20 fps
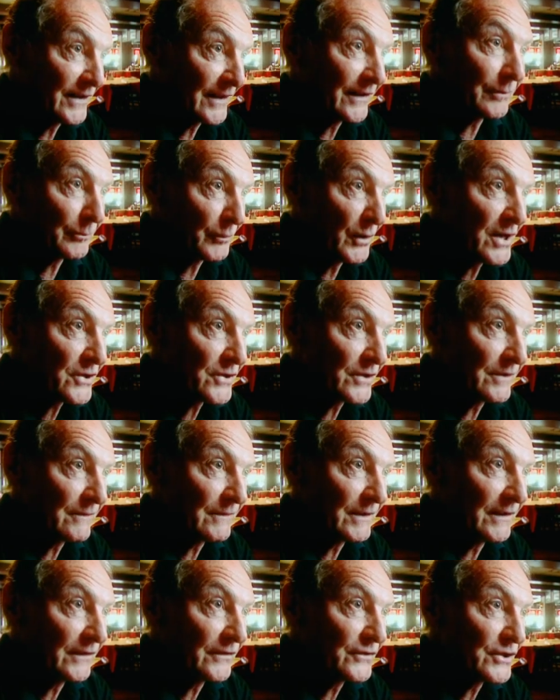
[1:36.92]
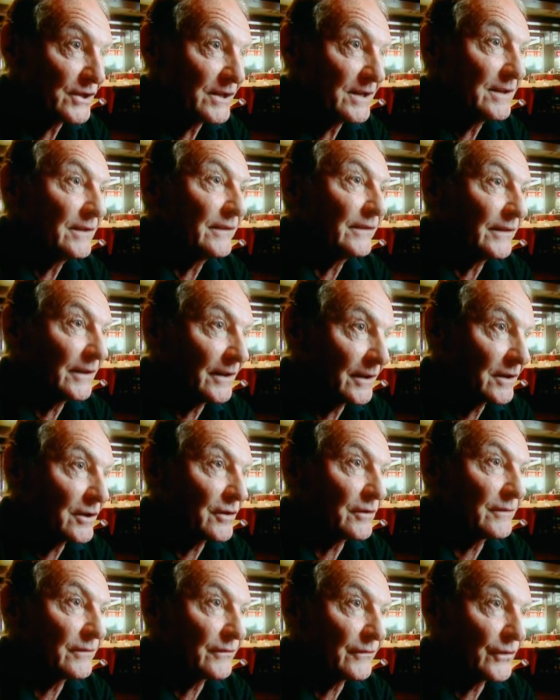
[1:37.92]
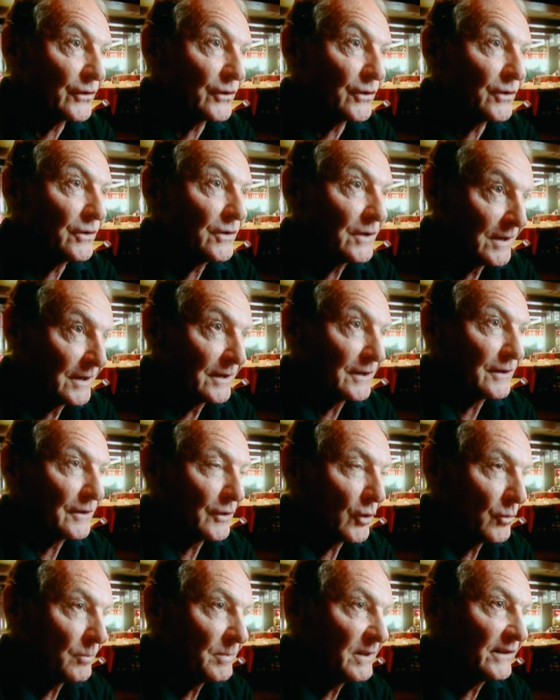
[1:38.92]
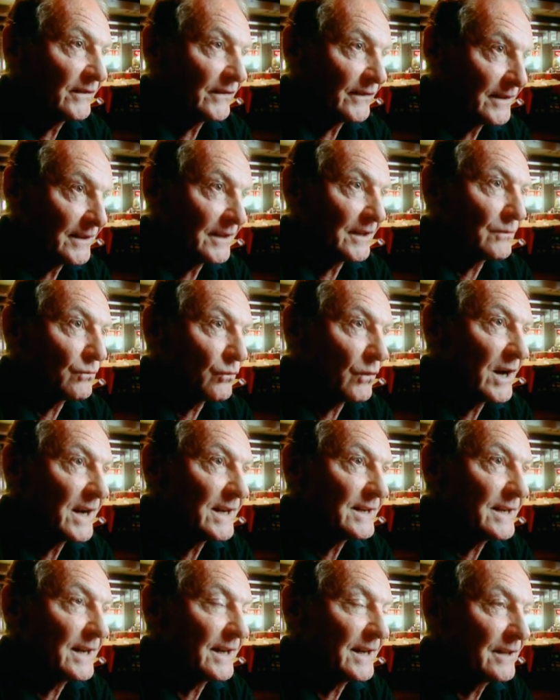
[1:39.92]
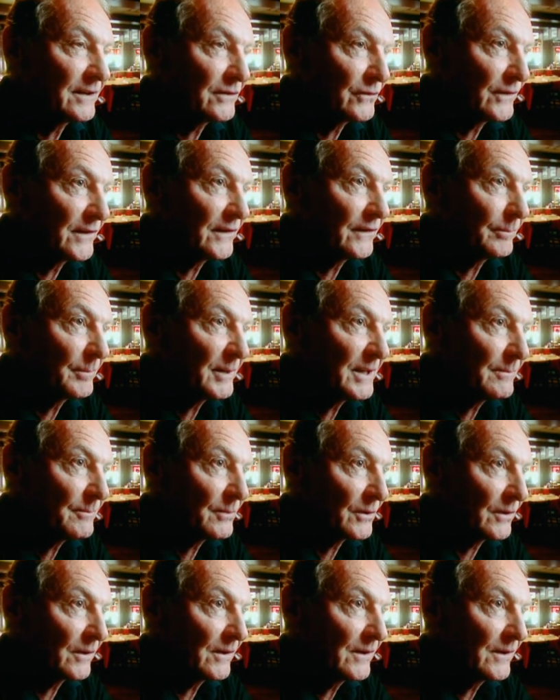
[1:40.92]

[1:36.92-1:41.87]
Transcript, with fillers: expression of these genes and confer obesity and weight gain to these people.